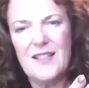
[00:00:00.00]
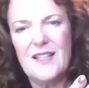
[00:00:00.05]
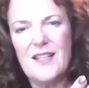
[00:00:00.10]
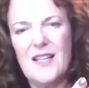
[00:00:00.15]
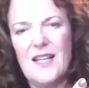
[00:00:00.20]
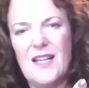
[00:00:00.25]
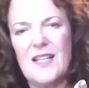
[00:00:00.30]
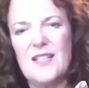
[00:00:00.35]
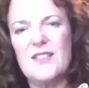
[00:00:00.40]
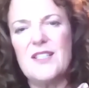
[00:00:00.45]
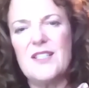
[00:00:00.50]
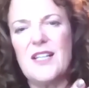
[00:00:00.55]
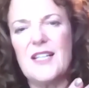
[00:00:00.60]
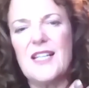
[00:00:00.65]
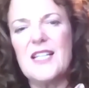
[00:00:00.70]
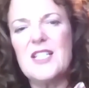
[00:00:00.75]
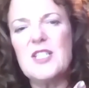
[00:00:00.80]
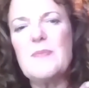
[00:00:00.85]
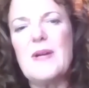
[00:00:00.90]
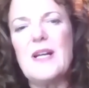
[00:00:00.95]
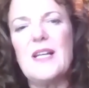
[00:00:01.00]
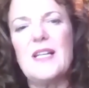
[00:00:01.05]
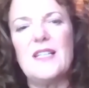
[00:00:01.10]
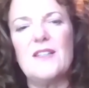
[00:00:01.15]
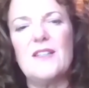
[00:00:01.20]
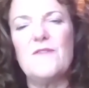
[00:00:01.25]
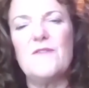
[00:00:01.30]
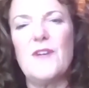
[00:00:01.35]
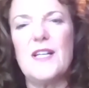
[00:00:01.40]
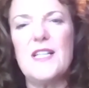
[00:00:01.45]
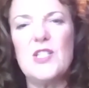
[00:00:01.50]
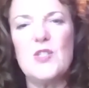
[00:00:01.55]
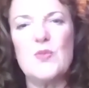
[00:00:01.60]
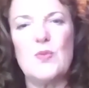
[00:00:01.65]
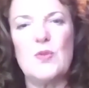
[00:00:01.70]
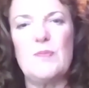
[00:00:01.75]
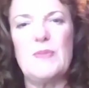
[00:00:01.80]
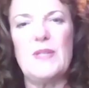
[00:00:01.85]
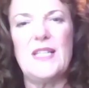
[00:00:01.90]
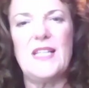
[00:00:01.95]
I guess my advice
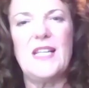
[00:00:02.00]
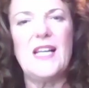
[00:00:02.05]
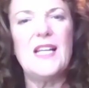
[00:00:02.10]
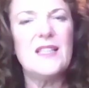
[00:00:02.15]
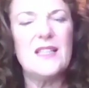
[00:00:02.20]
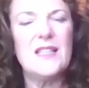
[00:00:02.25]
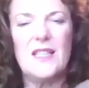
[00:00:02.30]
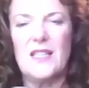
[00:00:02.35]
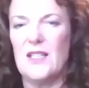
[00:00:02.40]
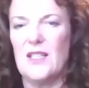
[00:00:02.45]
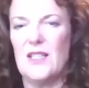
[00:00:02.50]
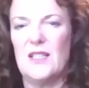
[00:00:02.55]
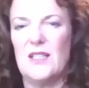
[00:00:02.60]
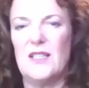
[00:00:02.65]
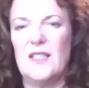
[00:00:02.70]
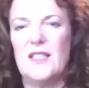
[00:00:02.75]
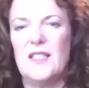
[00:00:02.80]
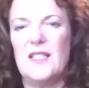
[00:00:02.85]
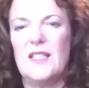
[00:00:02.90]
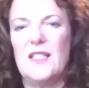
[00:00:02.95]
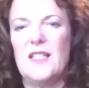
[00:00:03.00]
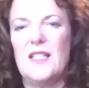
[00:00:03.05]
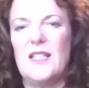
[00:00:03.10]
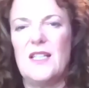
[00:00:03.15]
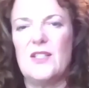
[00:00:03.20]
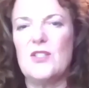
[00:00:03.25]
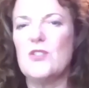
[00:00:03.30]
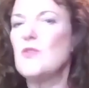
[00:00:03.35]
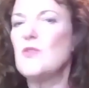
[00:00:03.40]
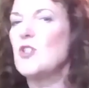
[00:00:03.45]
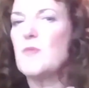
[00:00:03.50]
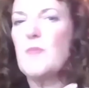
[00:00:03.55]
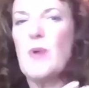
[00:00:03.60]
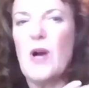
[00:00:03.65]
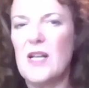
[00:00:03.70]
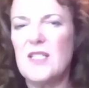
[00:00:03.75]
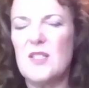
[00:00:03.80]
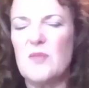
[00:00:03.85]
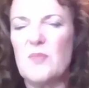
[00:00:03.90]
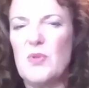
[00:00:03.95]
would be get there as soon as
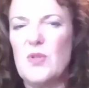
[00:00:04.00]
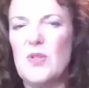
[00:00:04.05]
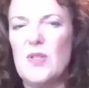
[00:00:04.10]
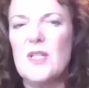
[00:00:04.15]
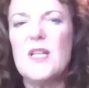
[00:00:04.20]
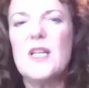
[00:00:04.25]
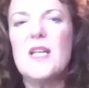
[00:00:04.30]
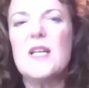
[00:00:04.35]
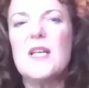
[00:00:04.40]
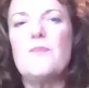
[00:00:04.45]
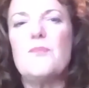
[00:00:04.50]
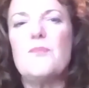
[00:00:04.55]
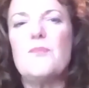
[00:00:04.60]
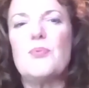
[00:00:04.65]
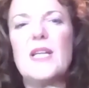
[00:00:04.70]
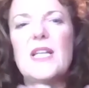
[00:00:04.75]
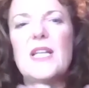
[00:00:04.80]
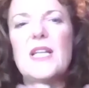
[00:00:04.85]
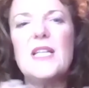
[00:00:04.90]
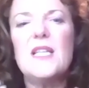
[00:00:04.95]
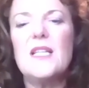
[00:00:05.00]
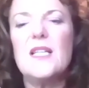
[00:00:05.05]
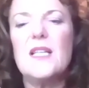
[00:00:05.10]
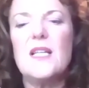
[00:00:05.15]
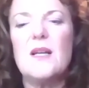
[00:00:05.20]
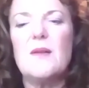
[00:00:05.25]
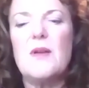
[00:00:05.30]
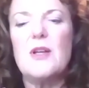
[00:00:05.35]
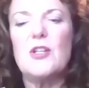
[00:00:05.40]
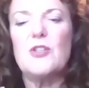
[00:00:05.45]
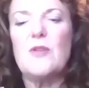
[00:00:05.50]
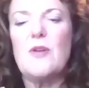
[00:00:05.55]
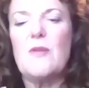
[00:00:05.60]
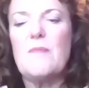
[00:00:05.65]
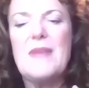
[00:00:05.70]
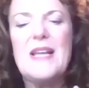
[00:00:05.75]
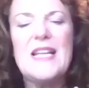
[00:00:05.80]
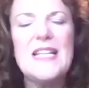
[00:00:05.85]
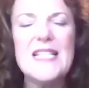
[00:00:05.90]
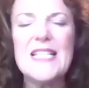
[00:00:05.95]
possible. Bring
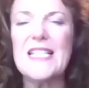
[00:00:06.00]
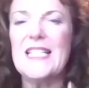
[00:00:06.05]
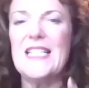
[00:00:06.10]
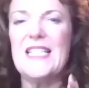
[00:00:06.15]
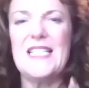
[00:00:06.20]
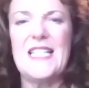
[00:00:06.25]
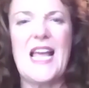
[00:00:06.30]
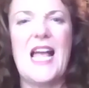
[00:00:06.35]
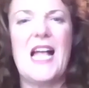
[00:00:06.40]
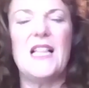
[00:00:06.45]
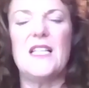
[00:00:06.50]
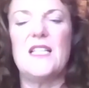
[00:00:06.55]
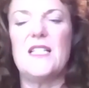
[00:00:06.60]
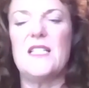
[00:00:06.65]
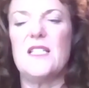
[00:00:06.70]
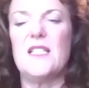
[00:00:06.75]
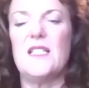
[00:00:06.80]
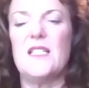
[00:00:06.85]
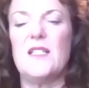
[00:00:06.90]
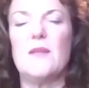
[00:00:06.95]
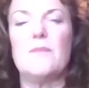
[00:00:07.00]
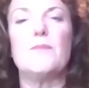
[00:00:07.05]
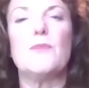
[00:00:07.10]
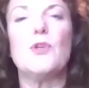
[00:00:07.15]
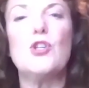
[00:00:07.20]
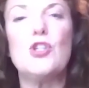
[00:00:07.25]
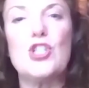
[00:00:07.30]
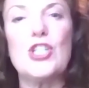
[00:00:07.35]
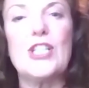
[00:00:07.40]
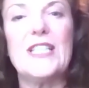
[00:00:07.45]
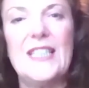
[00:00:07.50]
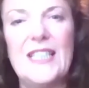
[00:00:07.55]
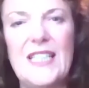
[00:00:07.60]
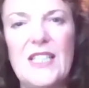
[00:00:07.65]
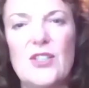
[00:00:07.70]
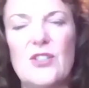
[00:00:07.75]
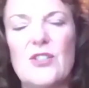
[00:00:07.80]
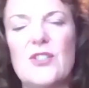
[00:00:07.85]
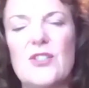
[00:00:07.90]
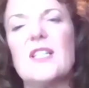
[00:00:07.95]
amazingly talented emerging
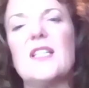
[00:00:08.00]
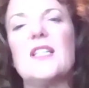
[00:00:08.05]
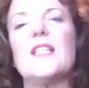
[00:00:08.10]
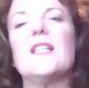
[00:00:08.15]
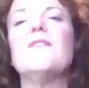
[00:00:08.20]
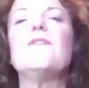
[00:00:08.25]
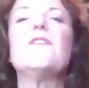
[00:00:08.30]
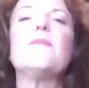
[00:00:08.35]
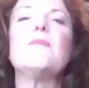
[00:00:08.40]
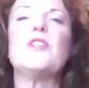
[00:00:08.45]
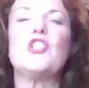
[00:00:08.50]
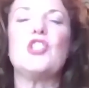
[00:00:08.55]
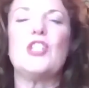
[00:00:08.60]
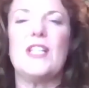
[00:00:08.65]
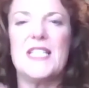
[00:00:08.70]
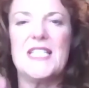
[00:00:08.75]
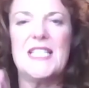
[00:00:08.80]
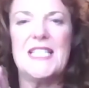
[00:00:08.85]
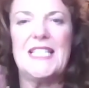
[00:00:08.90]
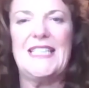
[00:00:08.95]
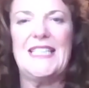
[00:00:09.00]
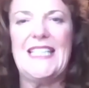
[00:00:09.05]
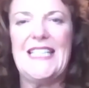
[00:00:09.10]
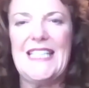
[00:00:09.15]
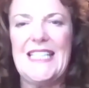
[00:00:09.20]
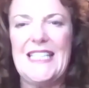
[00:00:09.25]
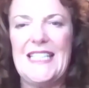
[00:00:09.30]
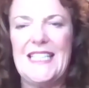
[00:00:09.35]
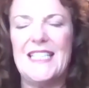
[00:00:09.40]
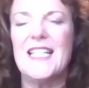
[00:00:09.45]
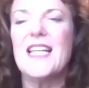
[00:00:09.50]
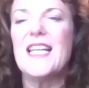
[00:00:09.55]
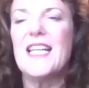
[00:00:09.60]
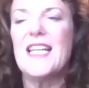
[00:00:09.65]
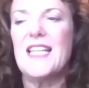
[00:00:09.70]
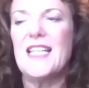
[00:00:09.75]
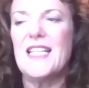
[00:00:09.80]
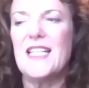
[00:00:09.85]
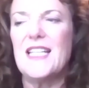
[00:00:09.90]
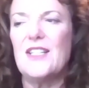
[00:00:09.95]
leaders and give them a chance to lead
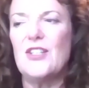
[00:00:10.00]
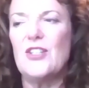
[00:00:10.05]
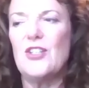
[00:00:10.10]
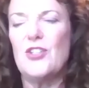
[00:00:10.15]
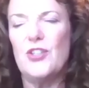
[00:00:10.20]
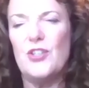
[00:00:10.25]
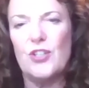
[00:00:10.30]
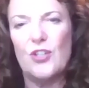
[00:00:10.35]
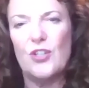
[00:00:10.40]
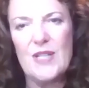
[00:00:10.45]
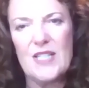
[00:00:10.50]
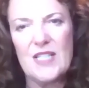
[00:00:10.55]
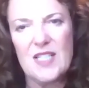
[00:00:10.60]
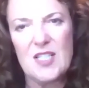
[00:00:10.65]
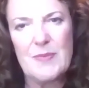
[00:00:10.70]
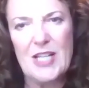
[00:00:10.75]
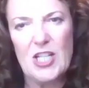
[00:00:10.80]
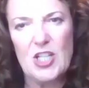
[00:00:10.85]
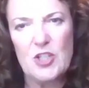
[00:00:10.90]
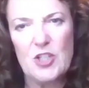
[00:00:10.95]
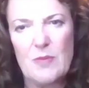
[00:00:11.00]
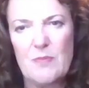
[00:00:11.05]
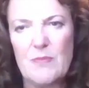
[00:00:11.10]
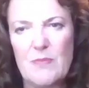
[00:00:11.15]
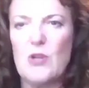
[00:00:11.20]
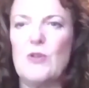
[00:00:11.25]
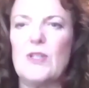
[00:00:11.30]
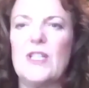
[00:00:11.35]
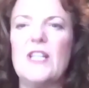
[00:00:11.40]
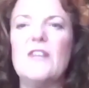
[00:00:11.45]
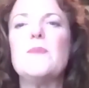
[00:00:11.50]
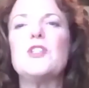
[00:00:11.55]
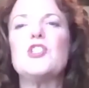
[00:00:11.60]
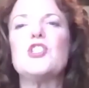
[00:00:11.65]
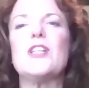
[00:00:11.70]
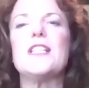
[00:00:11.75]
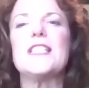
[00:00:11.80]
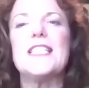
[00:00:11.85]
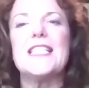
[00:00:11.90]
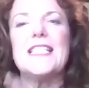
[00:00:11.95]
in the crisis management mode. Give them a
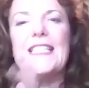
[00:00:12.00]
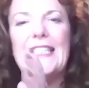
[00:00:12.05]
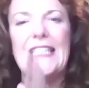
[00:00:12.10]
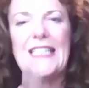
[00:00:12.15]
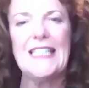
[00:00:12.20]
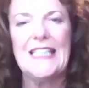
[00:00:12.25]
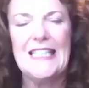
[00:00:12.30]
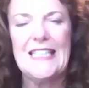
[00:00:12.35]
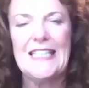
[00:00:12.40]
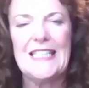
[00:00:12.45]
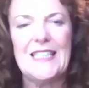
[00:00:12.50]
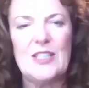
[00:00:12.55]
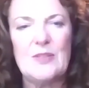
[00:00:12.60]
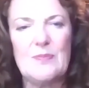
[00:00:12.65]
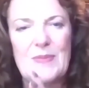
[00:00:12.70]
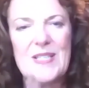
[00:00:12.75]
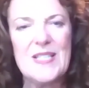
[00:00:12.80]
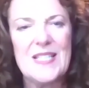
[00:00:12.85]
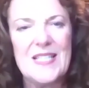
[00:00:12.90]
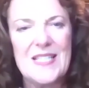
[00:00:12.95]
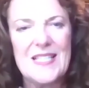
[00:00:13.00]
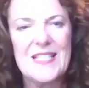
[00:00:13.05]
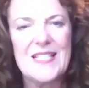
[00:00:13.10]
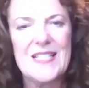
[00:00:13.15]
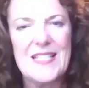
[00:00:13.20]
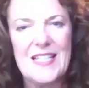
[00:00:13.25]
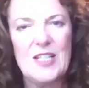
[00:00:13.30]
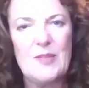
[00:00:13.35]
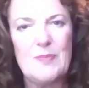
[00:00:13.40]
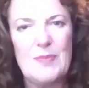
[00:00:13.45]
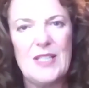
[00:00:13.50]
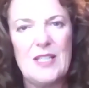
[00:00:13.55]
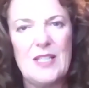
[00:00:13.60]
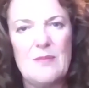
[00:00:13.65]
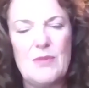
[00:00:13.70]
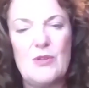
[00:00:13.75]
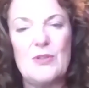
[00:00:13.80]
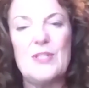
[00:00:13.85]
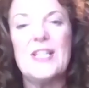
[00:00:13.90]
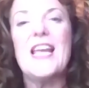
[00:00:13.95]
chance to lead in the business sustainability
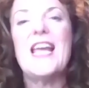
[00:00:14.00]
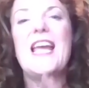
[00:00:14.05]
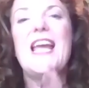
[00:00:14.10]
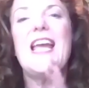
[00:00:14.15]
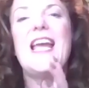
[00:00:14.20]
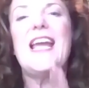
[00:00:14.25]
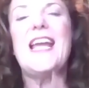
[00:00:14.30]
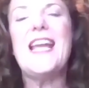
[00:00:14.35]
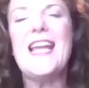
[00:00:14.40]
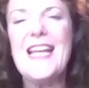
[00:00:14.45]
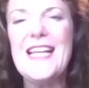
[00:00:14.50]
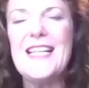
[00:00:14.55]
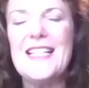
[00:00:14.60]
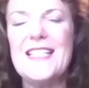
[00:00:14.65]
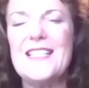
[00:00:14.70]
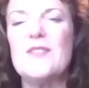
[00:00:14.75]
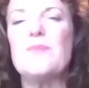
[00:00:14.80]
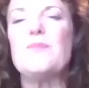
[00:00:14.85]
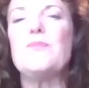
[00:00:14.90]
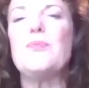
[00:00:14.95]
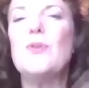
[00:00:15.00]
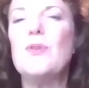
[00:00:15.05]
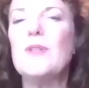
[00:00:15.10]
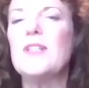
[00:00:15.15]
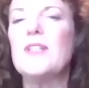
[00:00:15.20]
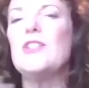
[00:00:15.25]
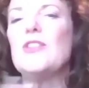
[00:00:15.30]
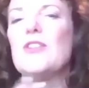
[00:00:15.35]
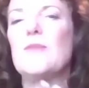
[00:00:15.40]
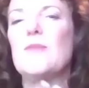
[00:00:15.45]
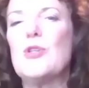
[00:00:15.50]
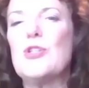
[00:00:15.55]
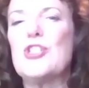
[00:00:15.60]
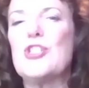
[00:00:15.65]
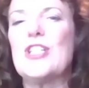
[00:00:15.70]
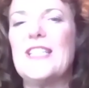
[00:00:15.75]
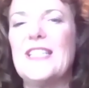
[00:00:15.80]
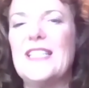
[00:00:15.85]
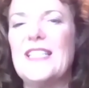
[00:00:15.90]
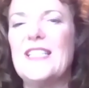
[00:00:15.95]
mode, and pull in your
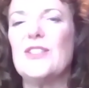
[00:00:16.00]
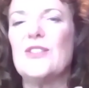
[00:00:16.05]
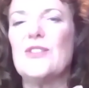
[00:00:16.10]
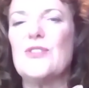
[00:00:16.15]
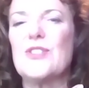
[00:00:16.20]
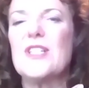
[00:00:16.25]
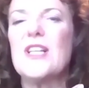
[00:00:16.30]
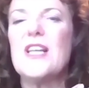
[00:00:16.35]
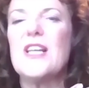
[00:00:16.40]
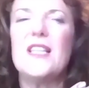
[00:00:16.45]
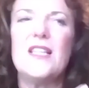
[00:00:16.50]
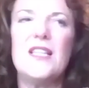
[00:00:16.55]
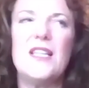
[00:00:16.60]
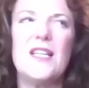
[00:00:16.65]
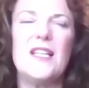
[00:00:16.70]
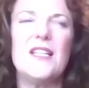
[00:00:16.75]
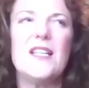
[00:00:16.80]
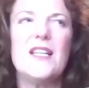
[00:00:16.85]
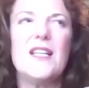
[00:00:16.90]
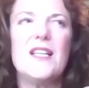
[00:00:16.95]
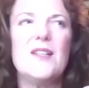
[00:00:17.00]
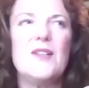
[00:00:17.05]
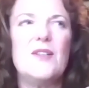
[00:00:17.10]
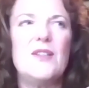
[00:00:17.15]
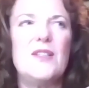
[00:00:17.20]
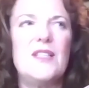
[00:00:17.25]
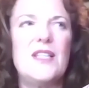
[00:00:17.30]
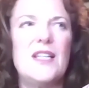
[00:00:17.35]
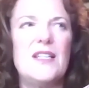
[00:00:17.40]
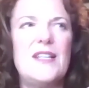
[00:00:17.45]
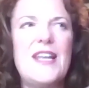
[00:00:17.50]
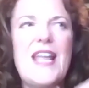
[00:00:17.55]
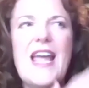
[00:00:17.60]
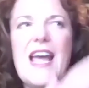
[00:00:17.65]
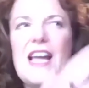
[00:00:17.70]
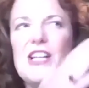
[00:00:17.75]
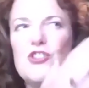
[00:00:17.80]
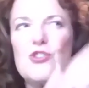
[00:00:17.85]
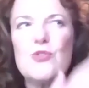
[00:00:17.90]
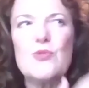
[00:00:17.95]
emerging leaders that
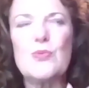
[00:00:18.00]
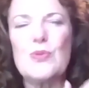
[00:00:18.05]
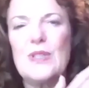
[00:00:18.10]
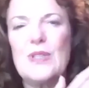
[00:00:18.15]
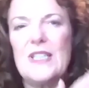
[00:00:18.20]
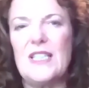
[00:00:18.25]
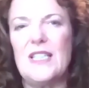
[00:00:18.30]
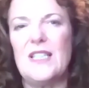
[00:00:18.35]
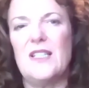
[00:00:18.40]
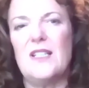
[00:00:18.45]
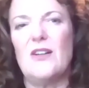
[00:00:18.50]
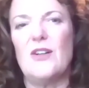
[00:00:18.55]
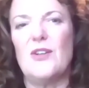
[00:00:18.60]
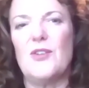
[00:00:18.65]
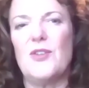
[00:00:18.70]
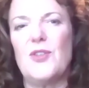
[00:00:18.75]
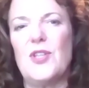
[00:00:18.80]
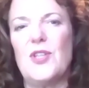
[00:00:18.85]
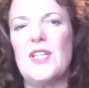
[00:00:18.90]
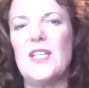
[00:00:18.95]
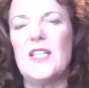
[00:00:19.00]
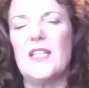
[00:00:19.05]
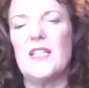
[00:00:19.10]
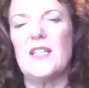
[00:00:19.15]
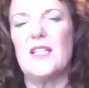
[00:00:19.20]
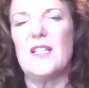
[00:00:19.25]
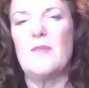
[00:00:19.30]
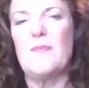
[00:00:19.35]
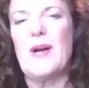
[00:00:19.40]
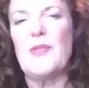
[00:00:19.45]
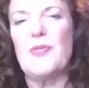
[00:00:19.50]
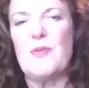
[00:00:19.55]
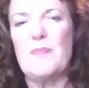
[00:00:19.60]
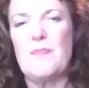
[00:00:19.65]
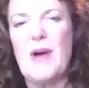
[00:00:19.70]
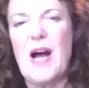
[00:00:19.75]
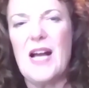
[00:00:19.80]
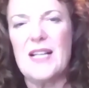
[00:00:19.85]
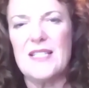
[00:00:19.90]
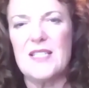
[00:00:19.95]
naturally are thinking about the
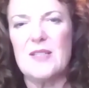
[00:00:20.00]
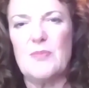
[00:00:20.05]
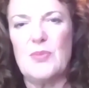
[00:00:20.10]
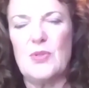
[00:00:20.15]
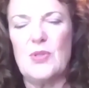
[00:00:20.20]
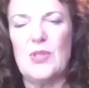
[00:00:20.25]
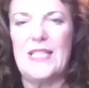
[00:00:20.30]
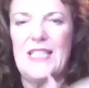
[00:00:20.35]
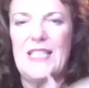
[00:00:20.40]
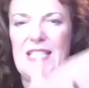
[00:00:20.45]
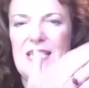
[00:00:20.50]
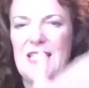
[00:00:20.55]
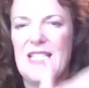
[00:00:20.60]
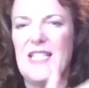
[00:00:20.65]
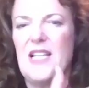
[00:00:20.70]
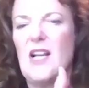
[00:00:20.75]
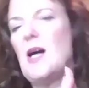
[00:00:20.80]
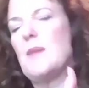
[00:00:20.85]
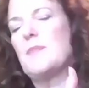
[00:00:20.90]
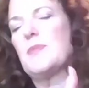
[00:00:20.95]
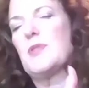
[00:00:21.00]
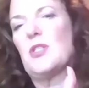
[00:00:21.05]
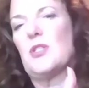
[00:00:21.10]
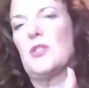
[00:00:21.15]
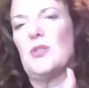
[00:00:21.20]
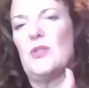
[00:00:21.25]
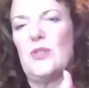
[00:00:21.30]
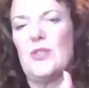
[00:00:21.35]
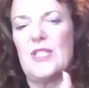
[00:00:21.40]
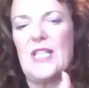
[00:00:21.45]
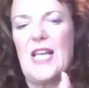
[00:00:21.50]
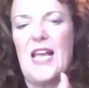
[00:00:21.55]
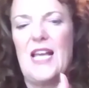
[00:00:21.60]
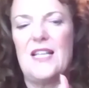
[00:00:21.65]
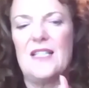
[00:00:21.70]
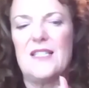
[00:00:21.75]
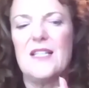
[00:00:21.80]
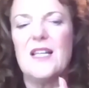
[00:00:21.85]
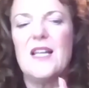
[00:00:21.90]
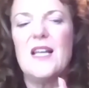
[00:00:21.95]
possible, and they see obstacles
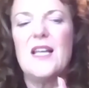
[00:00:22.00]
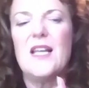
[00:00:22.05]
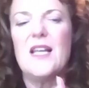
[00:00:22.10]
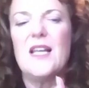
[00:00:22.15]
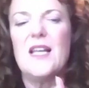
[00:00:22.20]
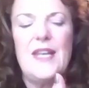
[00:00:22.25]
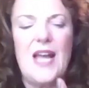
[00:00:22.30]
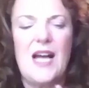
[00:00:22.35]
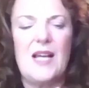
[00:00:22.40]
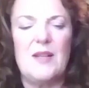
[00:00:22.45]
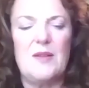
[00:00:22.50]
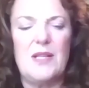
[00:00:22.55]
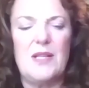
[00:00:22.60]
as not